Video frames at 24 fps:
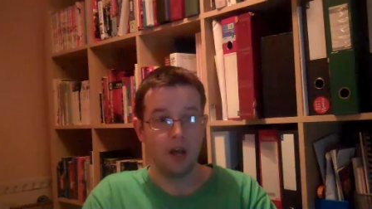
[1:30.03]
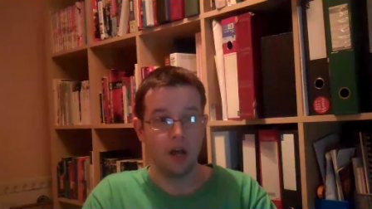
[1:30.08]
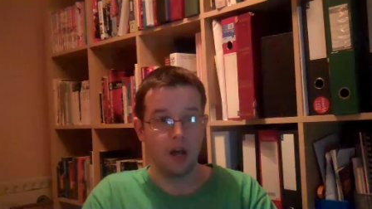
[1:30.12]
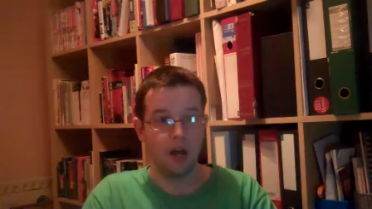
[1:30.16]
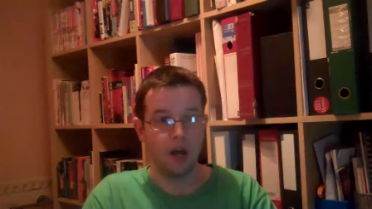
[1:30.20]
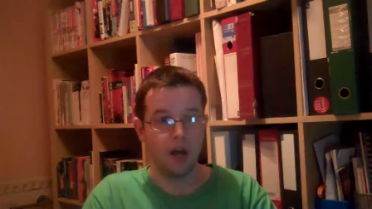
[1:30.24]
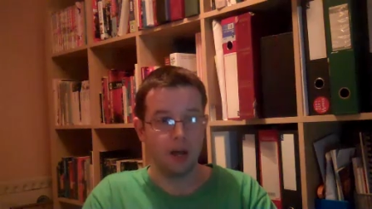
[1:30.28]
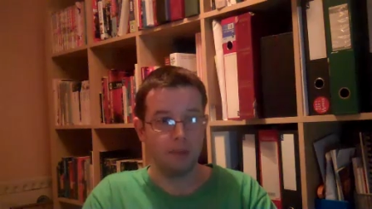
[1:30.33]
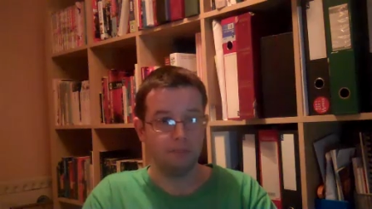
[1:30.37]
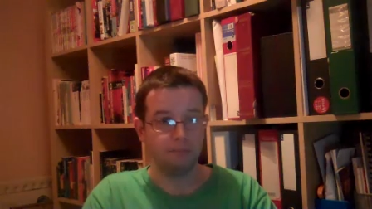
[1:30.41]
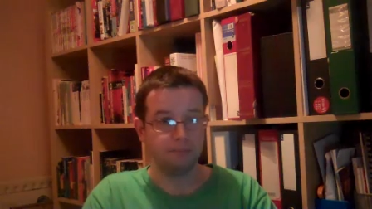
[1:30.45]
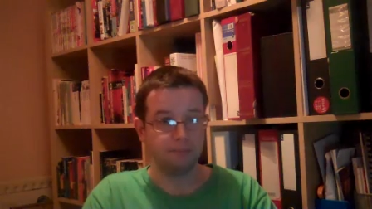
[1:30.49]

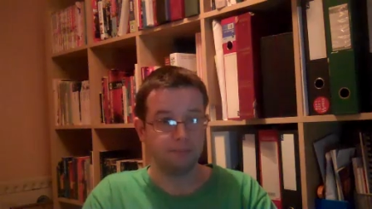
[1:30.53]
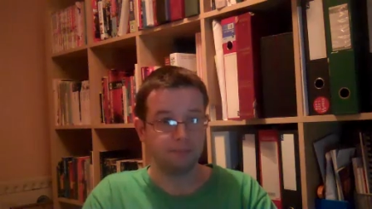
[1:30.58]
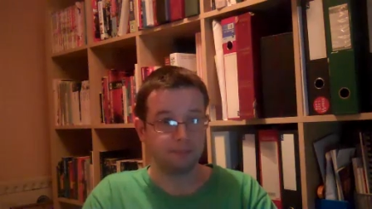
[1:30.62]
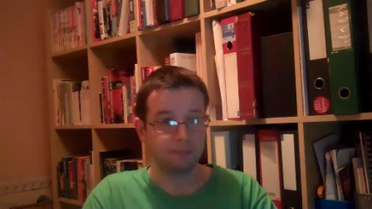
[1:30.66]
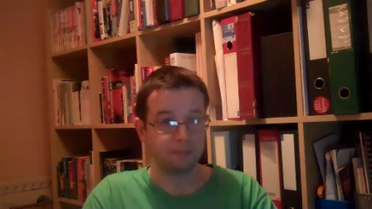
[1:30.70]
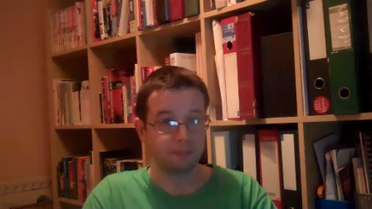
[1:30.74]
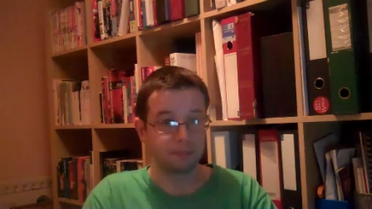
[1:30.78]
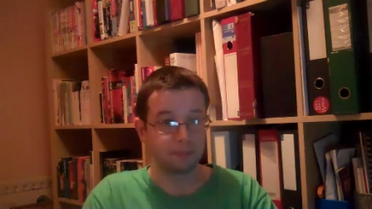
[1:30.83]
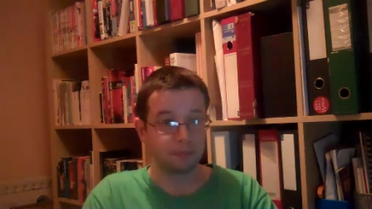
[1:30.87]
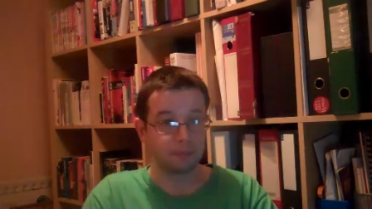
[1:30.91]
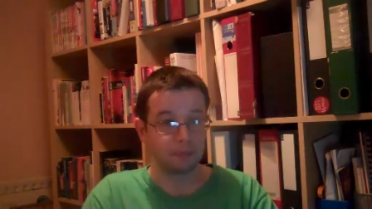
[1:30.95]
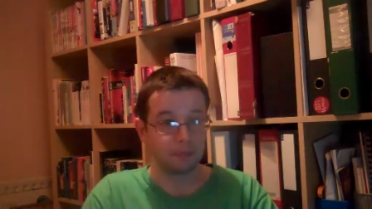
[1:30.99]
on.
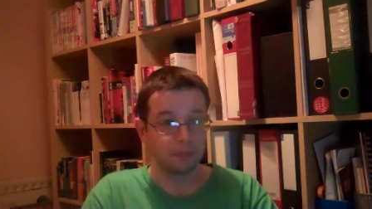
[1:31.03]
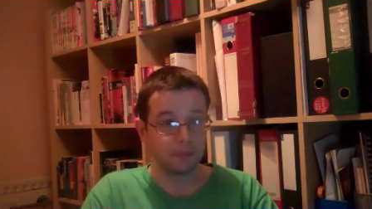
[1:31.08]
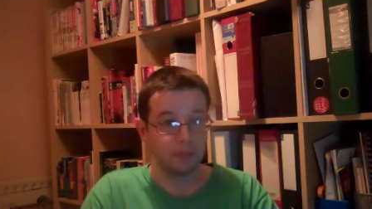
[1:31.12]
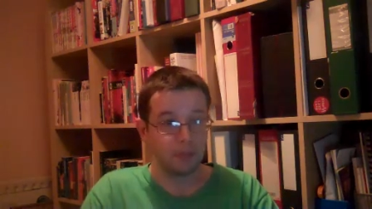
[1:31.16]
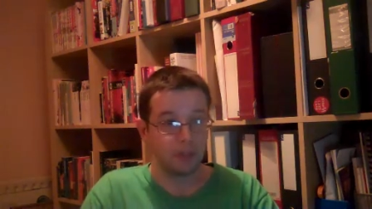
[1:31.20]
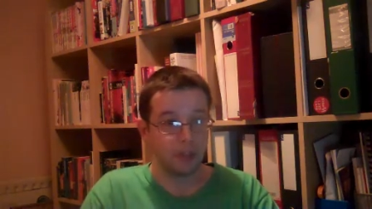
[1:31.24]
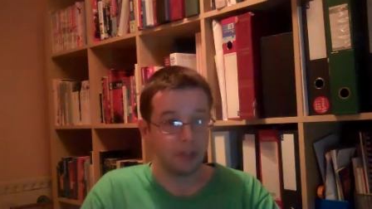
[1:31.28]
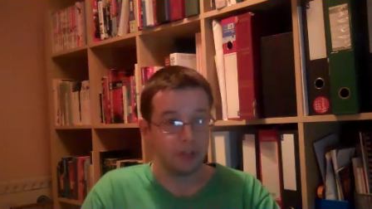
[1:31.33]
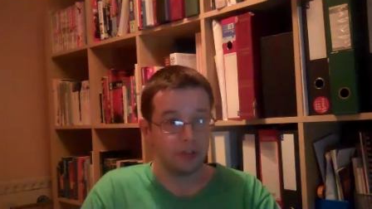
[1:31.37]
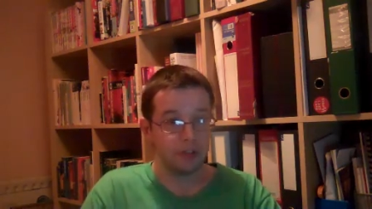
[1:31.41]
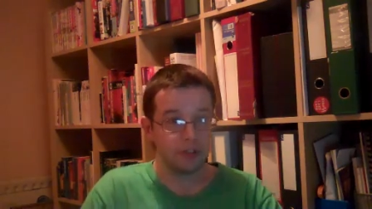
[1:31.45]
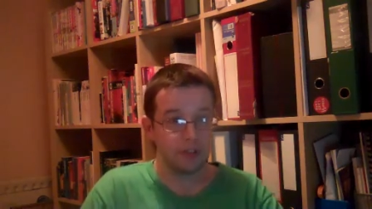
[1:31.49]

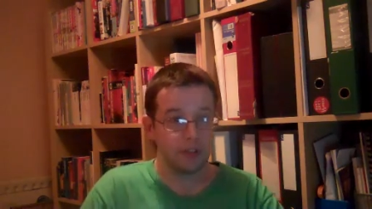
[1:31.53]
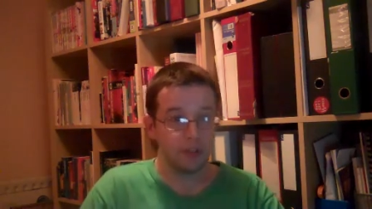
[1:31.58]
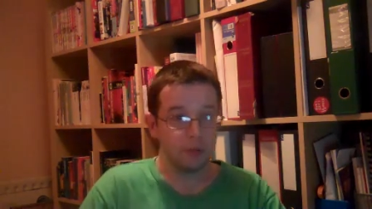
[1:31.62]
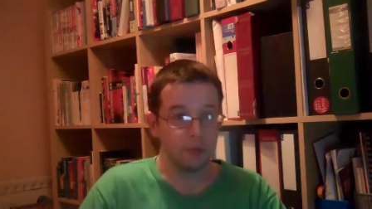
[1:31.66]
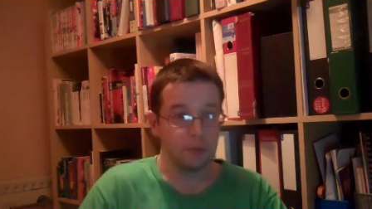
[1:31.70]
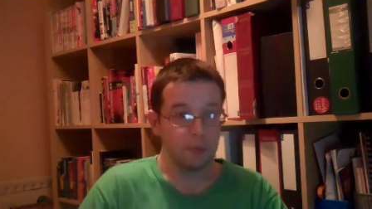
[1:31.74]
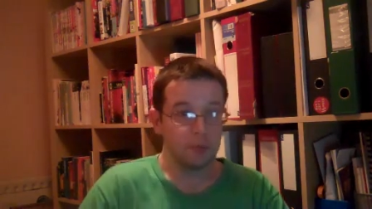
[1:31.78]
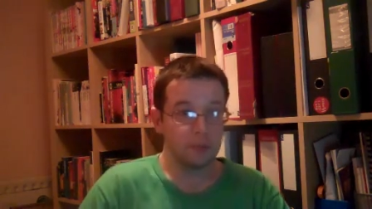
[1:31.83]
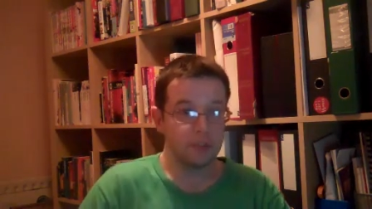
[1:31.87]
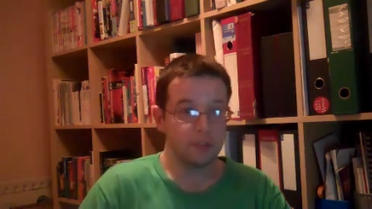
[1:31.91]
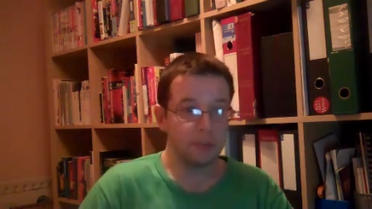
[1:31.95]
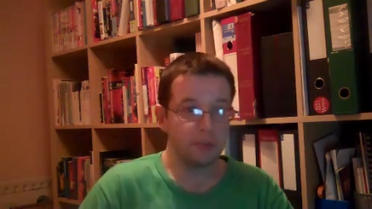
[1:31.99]
So
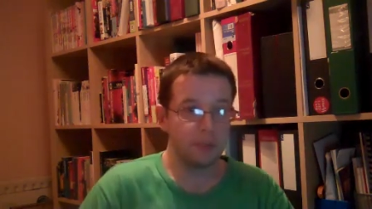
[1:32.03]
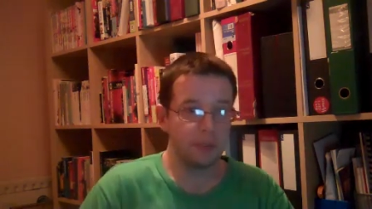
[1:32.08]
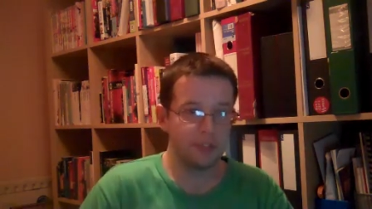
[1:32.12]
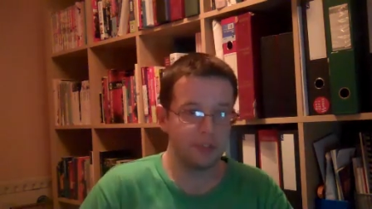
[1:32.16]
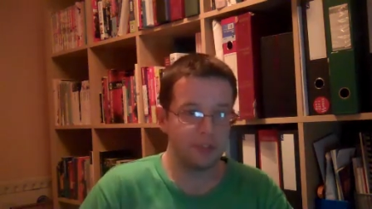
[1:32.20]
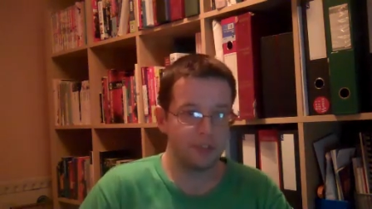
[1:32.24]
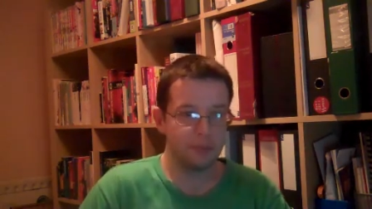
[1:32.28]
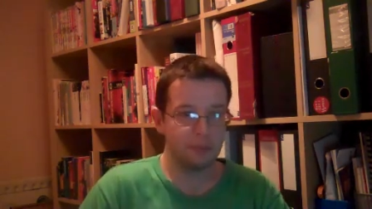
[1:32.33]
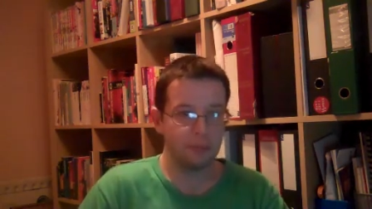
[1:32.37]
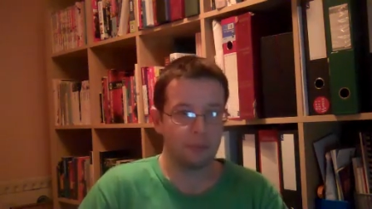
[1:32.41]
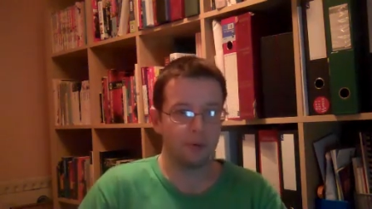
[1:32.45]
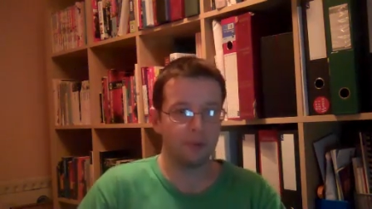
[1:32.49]
what is
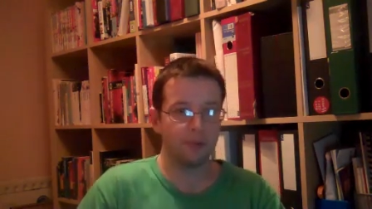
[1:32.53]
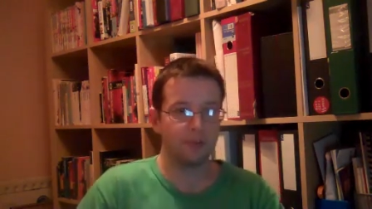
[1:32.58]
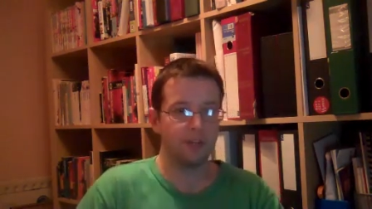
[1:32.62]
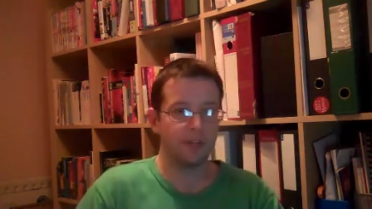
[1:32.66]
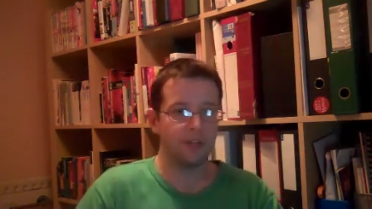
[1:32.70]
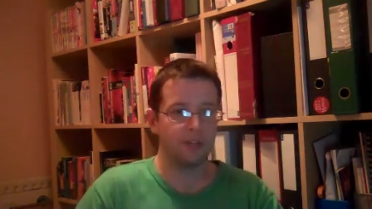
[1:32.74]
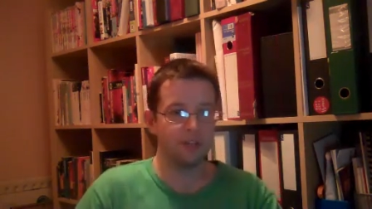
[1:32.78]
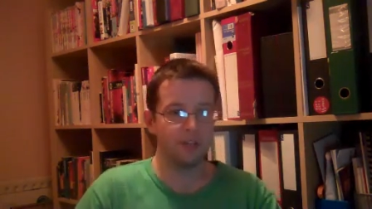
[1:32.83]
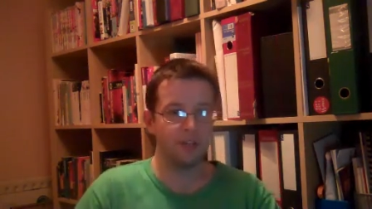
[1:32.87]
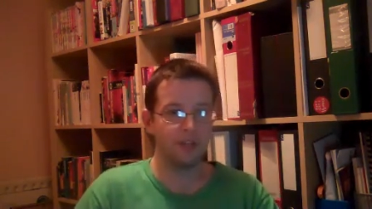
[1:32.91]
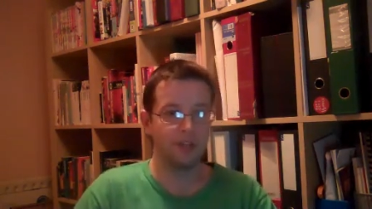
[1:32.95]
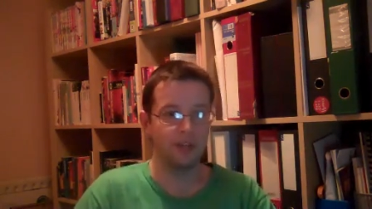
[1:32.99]
this
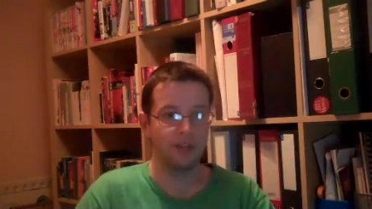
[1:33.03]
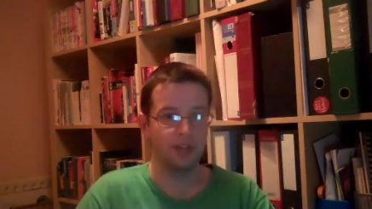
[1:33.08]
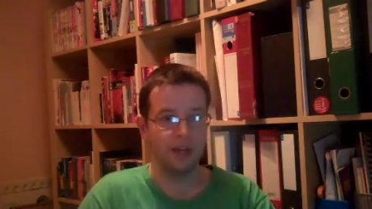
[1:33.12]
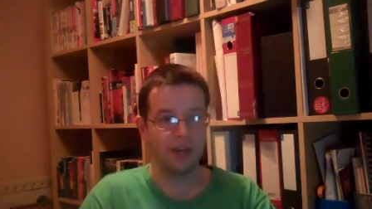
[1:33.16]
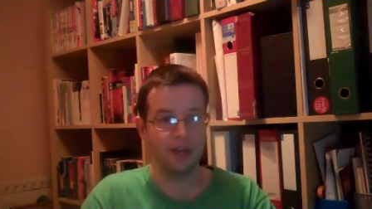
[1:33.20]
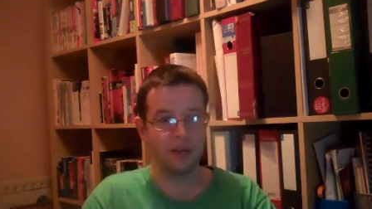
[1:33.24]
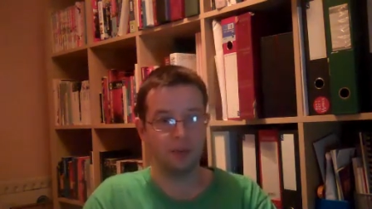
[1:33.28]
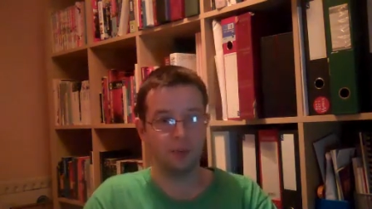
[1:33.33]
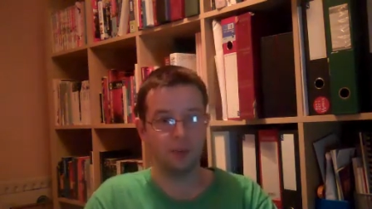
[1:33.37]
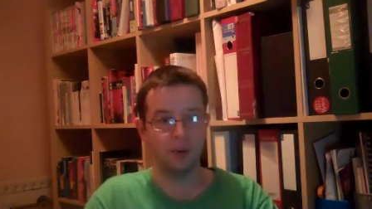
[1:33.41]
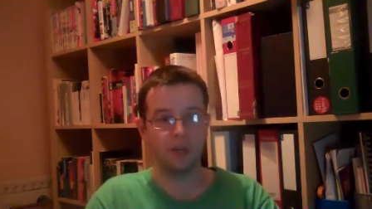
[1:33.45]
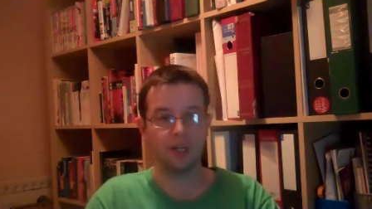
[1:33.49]
project
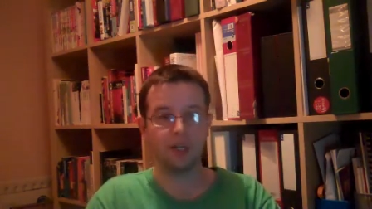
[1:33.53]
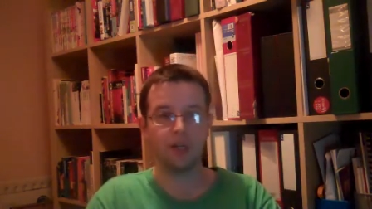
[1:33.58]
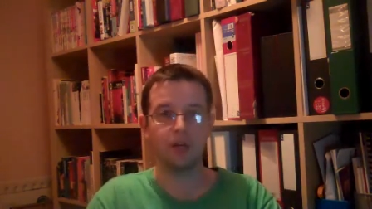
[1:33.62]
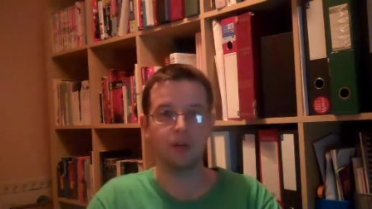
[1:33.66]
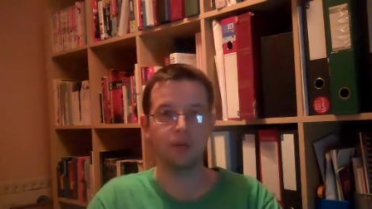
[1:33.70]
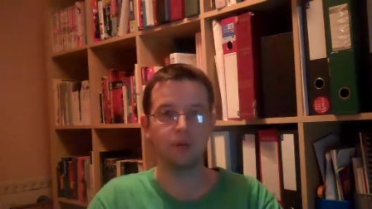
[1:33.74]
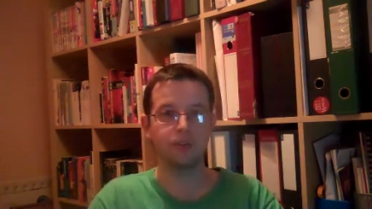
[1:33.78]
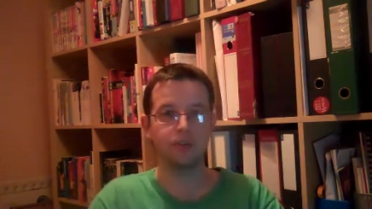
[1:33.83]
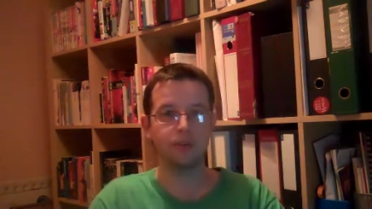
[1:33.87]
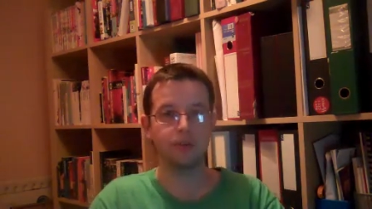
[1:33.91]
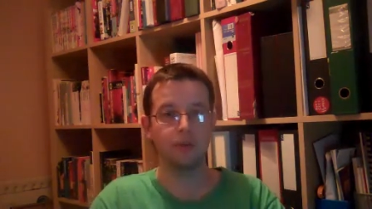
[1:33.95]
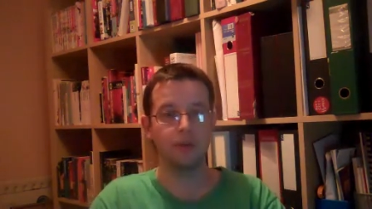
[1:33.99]
and what are the
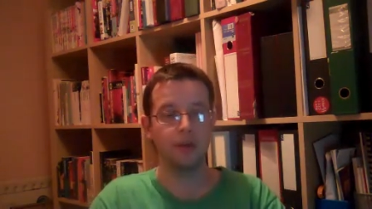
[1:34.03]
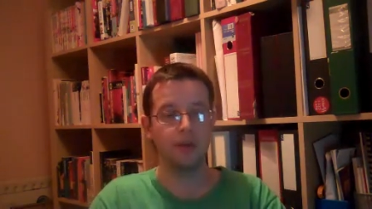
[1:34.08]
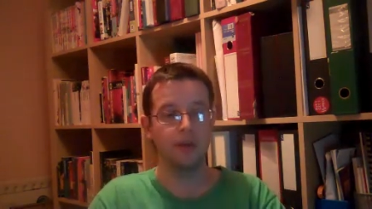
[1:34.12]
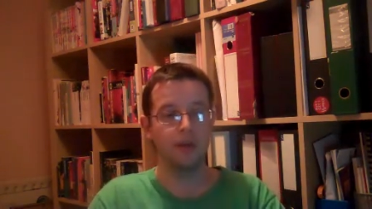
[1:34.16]
goals?